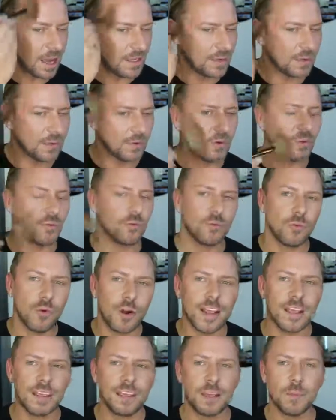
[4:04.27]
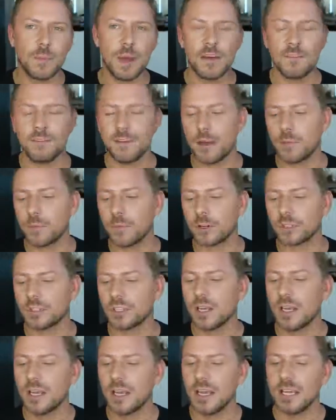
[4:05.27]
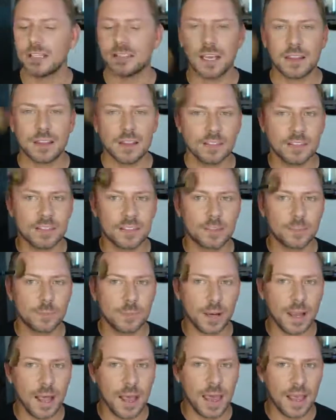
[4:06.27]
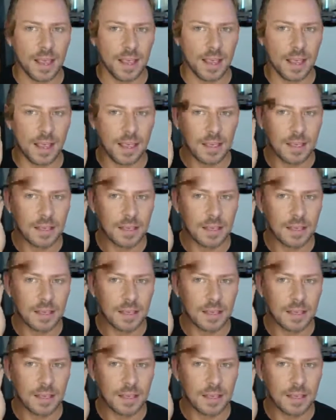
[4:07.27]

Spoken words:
and the great thing about fan brush is that they splay.